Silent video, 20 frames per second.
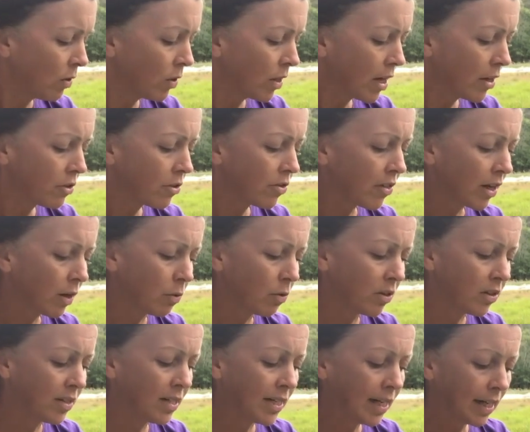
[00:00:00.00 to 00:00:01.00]
only other thing
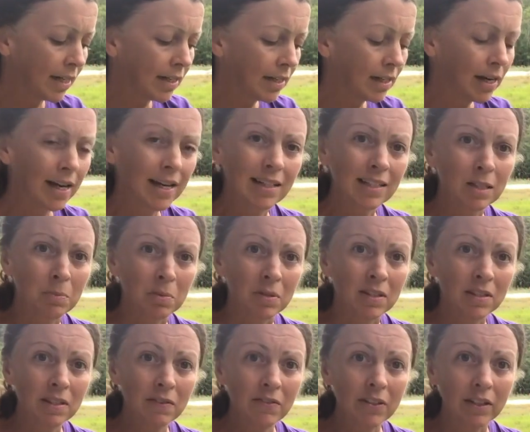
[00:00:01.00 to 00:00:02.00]
with dandelions
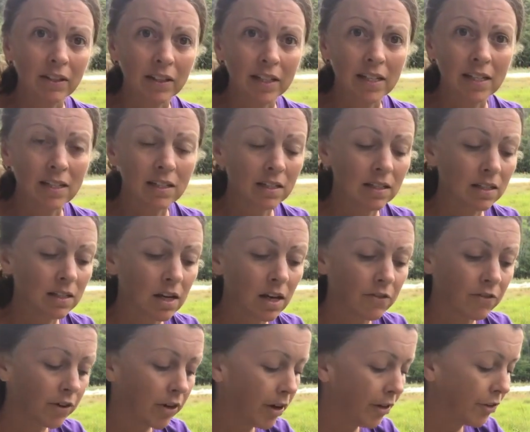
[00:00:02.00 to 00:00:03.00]
specifically, this is
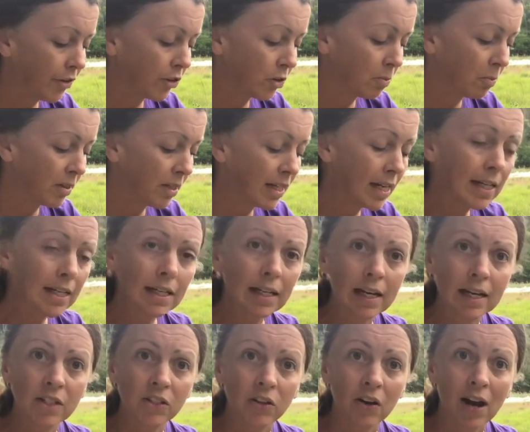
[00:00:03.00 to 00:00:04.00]
not for others, but
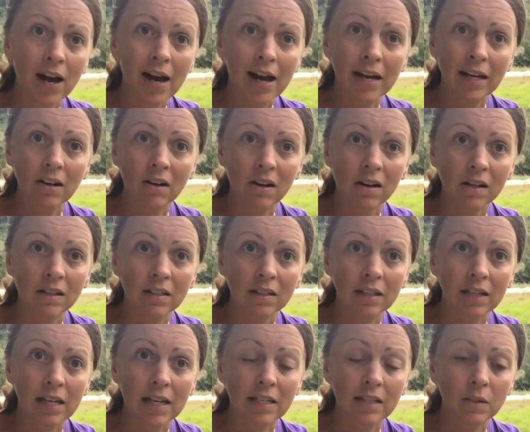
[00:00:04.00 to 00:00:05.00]
dandelions are high in
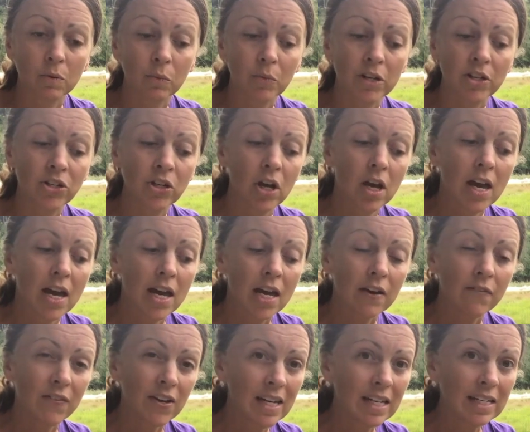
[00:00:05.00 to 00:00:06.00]
oxalates, which
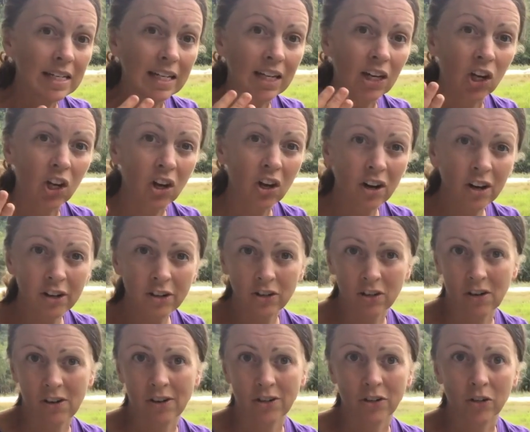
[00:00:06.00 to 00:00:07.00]
if eaten in
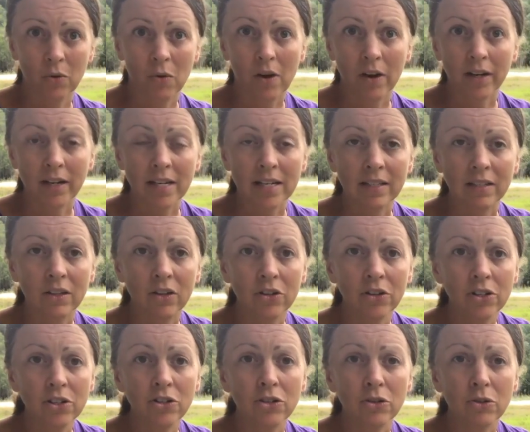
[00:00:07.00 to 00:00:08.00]
large quantities
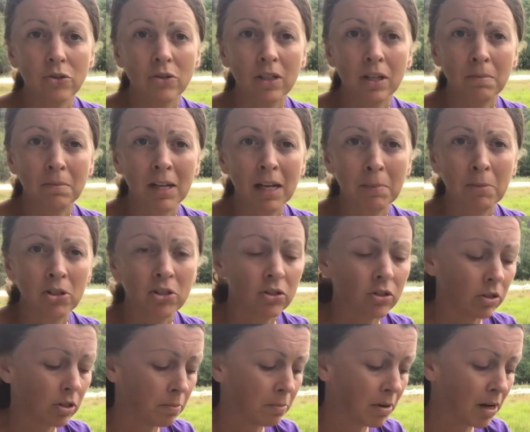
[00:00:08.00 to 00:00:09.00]
could do some damage
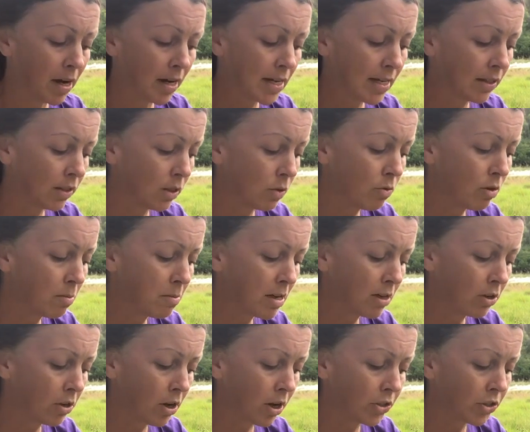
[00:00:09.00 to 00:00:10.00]
to the body, so you want to be
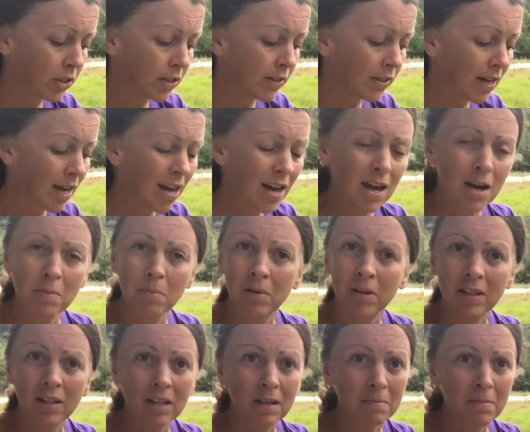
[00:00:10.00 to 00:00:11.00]
cautious.
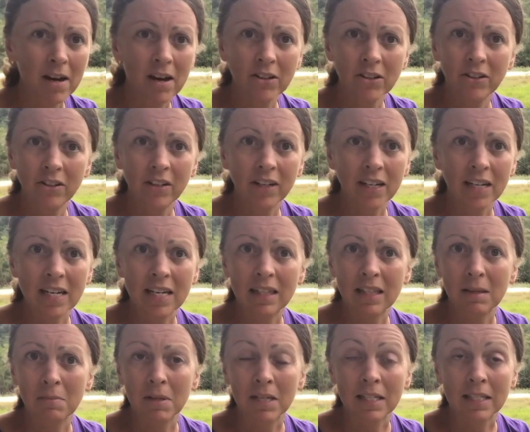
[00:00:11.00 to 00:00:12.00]
But in the amount you're going to
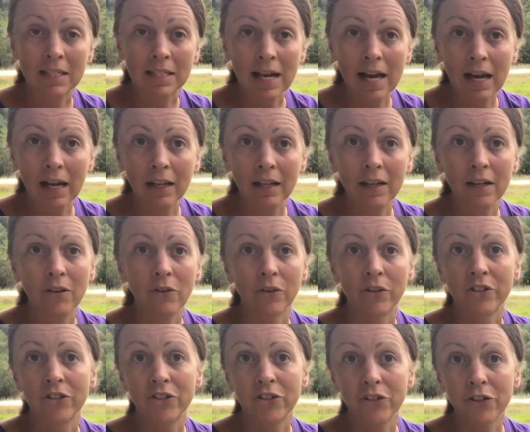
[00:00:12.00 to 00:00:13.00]
eat them in a salad or
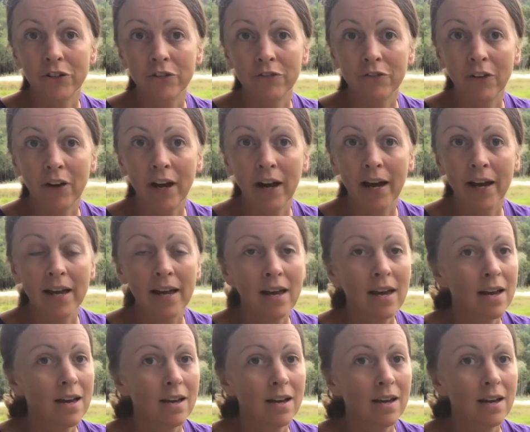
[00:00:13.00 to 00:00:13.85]
a stir fry,